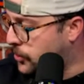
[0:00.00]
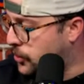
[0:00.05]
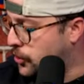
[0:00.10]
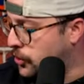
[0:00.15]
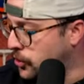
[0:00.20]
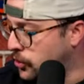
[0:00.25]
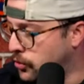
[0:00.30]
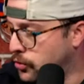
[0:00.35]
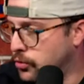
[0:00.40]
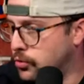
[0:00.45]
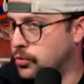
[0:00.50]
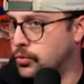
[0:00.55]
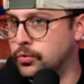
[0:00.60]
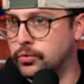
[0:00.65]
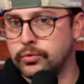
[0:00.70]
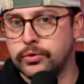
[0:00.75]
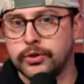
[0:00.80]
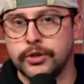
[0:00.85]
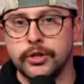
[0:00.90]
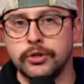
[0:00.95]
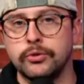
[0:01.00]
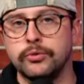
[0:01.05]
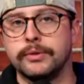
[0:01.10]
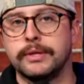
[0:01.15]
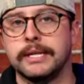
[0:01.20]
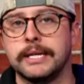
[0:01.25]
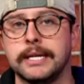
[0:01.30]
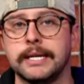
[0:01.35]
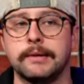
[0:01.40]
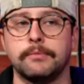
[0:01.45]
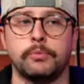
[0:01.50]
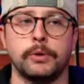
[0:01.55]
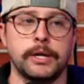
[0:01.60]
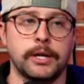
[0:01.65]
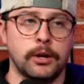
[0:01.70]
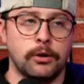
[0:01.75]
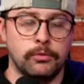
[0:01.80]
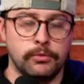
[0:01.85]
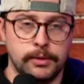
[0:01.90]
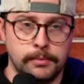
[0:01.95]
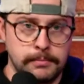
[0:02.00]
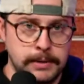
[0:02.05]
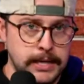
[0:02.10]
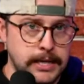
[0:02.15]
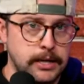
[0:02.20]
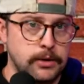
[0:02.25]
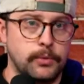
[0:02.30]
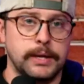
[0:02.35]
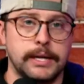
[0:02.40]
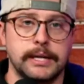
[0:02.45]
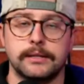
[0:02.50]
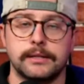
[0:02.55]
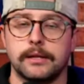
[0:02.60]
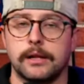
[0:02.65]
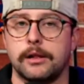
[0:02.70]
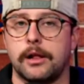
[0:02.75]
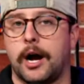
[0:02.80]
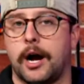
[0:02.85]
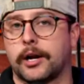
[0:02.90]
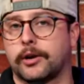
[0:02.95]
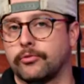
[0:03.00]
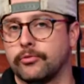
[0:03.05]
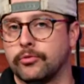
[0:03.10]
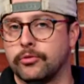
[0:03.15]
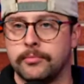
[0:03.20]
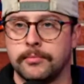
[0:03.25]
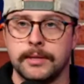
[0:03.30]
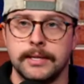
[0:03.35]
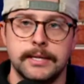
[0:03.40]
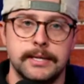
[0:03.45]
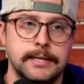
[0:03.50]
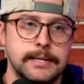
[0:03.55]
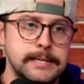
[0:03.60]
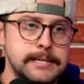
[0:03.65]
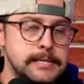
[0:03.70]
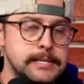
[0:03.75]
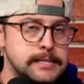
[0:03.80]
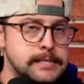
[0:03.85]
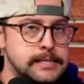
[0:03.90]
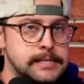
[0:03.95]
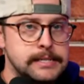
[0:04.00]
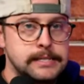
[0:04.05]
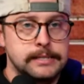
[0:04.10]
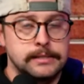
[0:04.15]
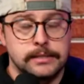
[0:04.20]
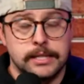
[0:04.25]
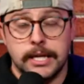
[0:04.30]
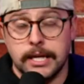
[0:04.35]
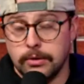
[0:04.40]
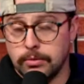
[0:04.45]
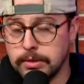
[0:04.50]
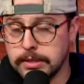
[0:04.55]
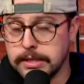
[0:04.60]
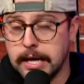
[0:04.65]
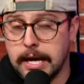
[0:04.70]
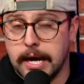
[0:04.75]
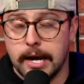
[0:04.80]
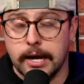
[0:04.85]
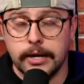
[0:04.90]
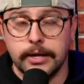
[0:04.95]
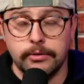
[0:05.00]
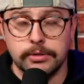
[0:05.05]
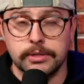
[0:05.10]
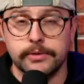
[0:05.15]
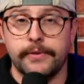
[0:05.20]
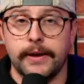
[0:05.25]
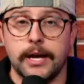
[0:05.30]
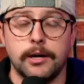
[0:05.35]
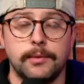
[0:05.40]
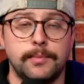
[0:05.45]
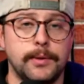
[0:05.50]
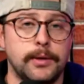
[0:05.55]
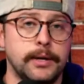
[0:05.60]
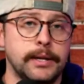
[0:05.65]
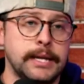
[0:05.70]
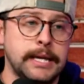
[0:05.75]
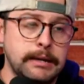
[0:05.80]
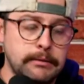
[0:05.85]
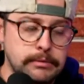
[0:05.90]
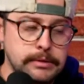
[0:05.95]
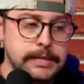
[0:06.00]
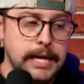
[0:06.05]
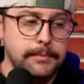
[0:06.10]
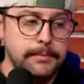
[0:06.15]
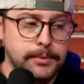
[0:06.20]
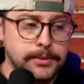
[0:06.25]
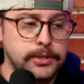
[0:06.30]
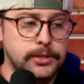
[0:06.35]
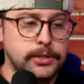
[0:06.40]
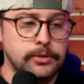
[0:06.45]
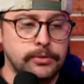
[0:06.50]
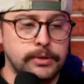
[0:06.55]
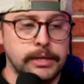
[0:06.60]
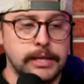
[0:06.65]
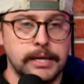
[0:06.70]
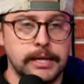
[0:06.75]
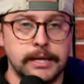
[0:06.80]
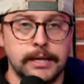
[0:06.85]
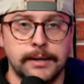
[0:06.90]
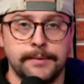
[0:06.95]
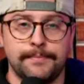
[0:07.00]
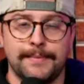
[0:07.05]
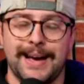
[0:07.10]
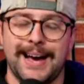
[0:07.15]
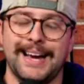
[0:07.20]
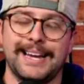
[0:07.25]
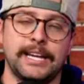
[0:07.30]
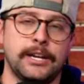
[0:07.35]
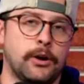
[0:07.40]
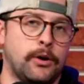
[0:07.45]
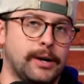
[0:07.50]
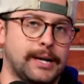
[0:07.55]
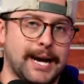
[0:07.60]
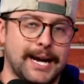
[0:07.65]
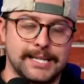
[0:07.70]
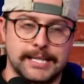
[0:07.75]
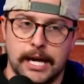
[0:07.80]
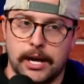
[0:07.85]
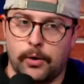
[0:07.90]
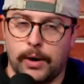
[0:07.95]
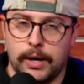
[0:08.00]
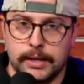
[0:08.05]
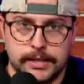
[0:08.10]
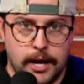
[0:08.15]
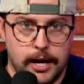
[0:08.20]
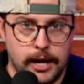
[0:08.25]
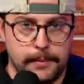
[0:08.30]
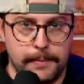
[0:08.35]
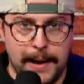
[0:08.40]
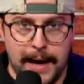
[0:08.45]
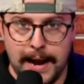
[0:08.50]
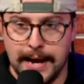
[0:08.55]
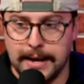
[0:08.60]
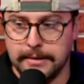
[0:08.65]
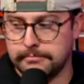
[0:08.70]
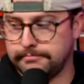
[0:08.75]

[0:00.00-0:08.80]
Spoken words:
to do the media went into the locker room. He was there, he was available, and he was able to do the, guys, I don't want to talk about it.